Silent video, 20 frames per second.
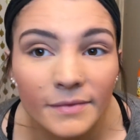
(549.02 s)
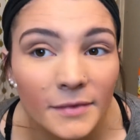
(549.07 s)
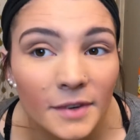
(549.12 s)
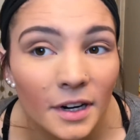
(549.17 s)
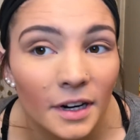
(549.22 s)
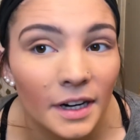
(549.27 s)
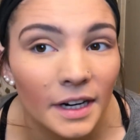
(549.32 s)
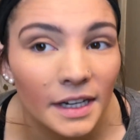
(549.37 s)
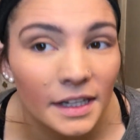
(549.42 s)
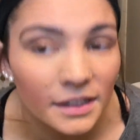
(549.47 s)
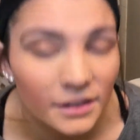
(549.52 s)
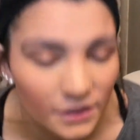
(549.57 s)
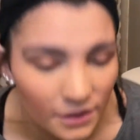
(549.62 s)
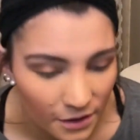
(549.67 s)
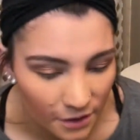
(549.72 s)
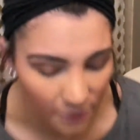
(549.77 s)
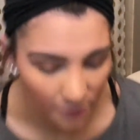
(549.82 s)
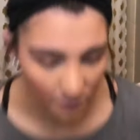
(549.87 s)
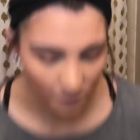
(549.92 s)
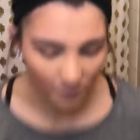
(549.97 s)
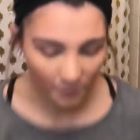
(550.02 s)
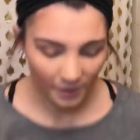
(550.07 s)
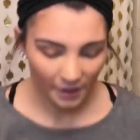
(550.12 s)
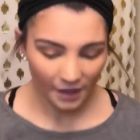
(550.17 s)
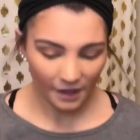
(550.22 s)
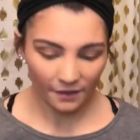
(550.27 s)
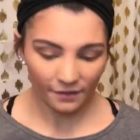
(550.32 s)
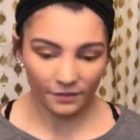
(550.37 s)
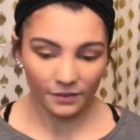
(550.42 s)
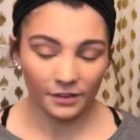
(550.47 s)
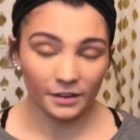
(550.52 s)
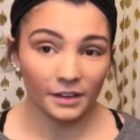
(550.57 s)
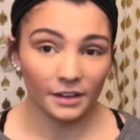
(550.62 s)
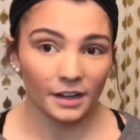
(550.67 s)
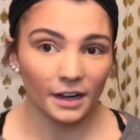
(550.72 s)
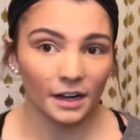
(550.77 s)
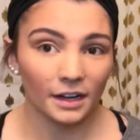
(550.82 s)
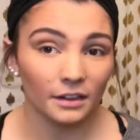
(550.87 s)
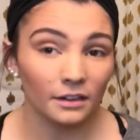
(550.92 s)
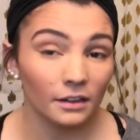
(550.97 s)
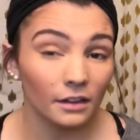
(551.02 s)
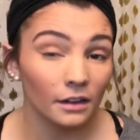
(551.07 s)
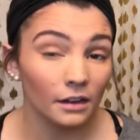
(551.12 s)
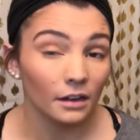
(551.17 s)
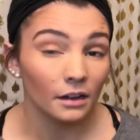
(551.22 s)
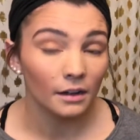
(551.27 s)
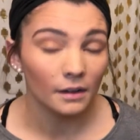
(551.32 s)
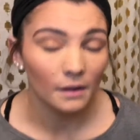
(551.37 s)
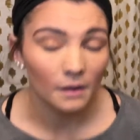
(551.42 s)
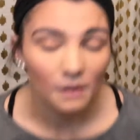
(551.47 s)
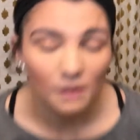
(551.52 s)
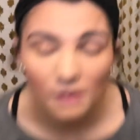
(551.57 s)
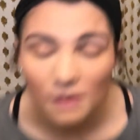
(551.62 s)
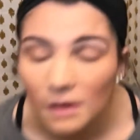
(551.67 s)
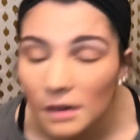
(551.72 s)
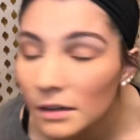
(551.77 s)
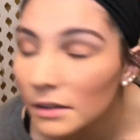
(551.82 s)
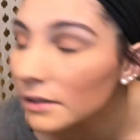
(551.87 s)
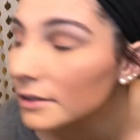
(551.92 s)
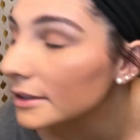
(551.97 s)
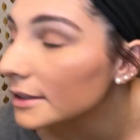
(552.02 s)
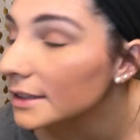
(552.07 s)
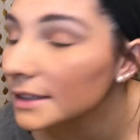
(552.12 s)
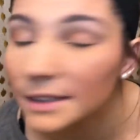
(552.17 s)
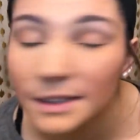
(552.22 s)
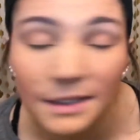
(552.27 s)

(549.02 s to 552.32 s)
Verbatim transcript: All right, so this is what we have for the eye look.